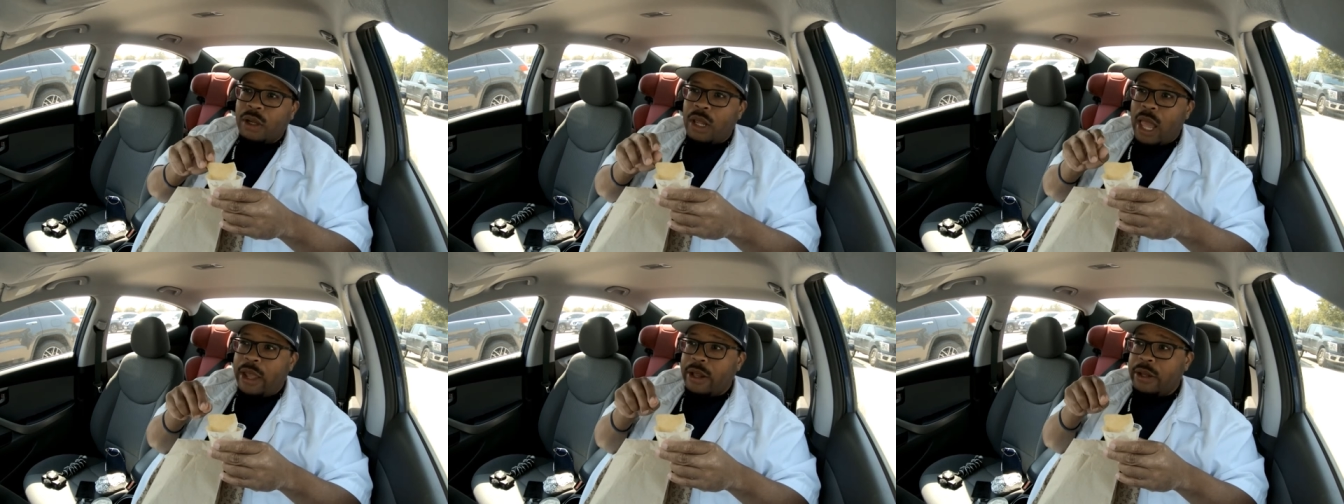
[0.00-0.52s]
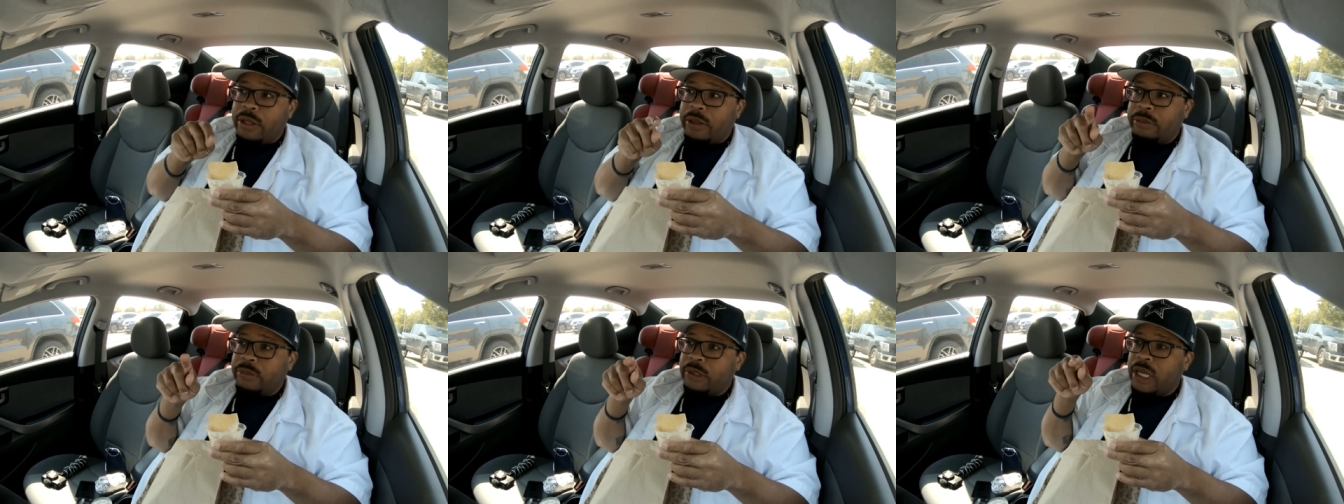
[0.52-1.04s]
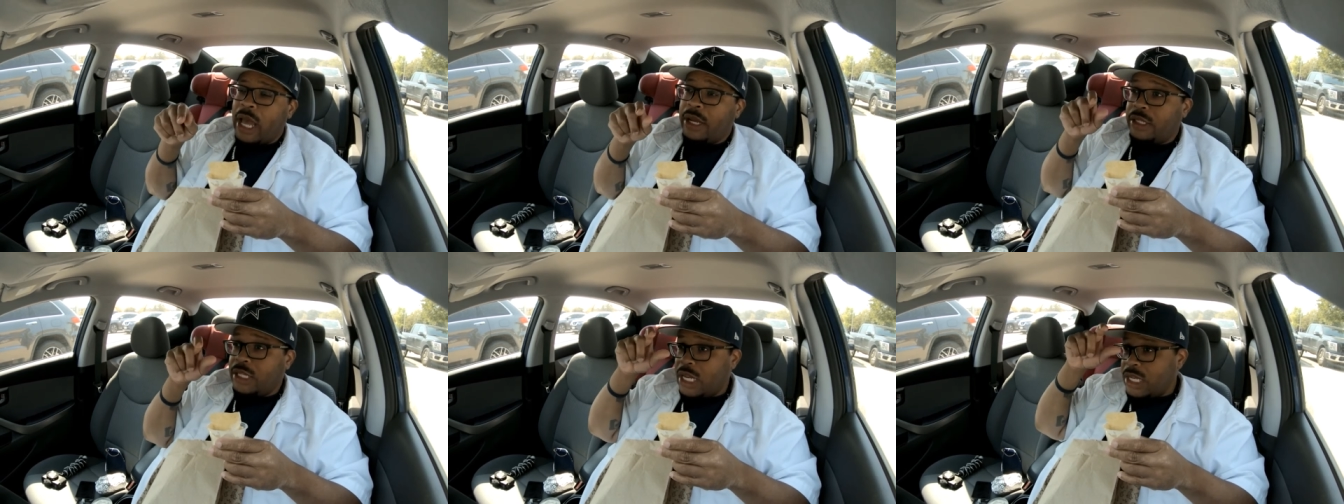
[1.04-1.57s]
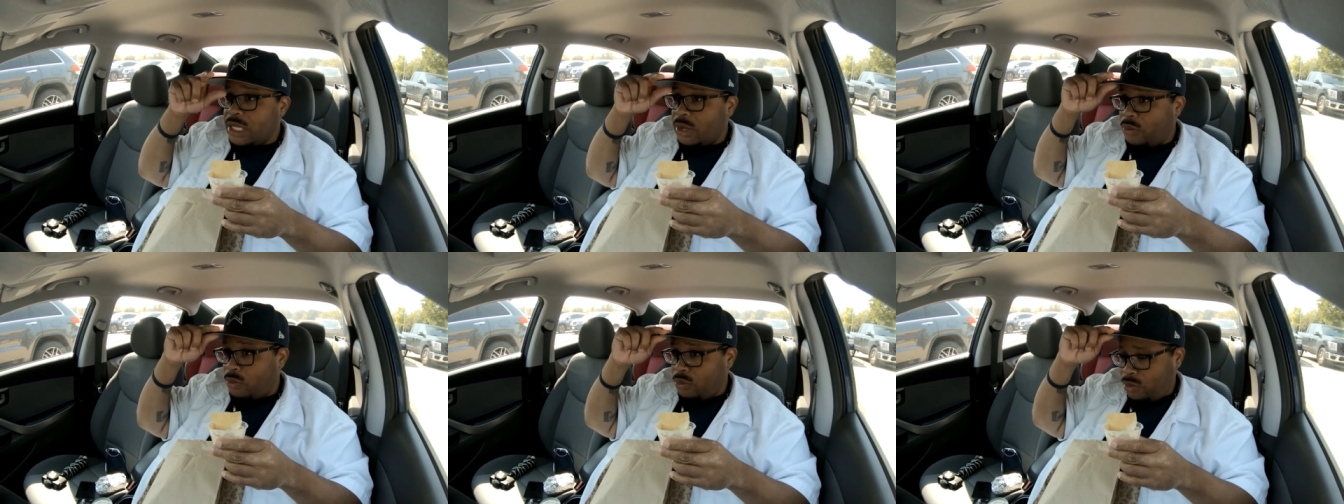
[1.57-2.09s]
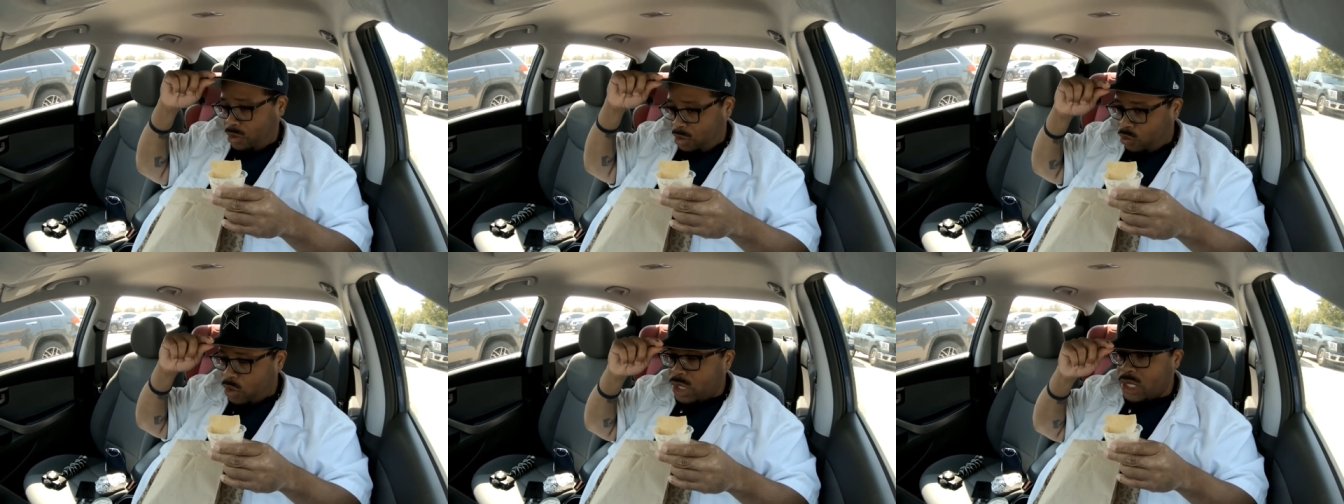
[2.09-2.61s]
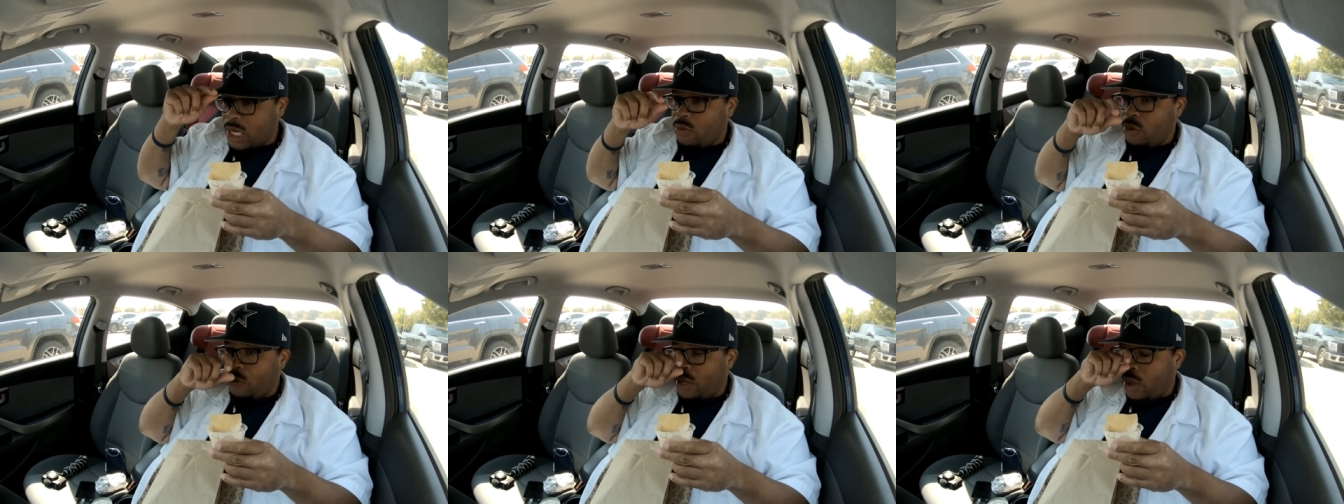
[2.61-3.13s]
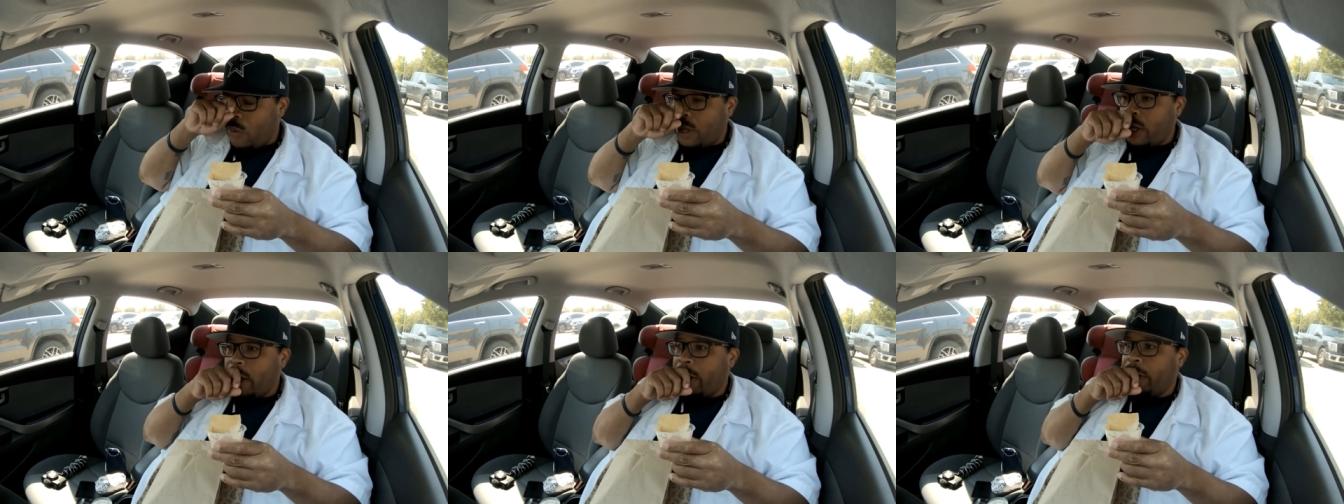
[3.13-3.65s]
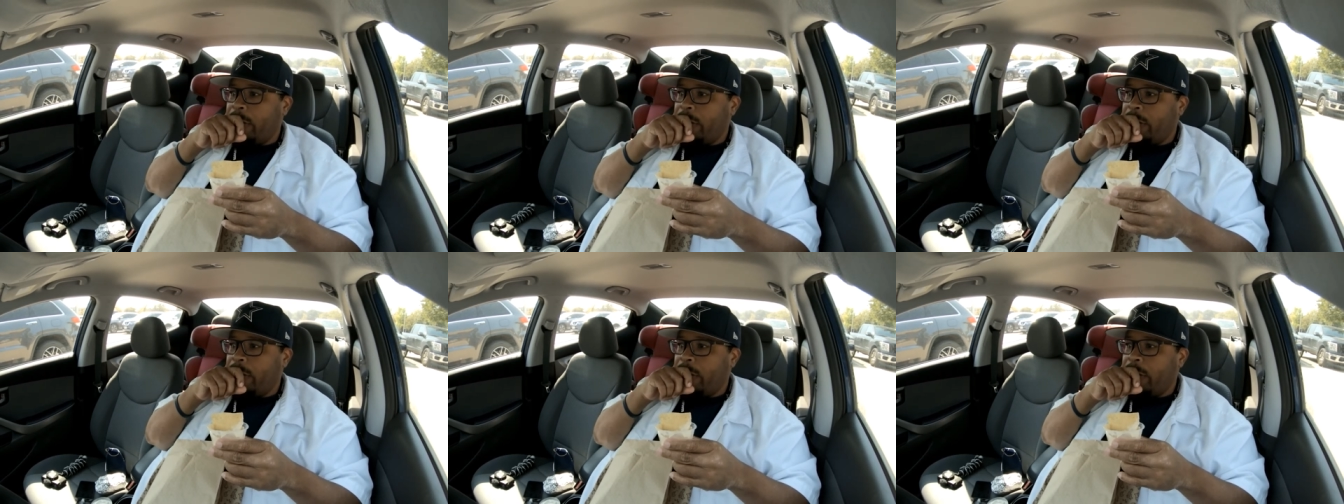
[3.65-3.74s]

Like the kind of cheese that we see when we go in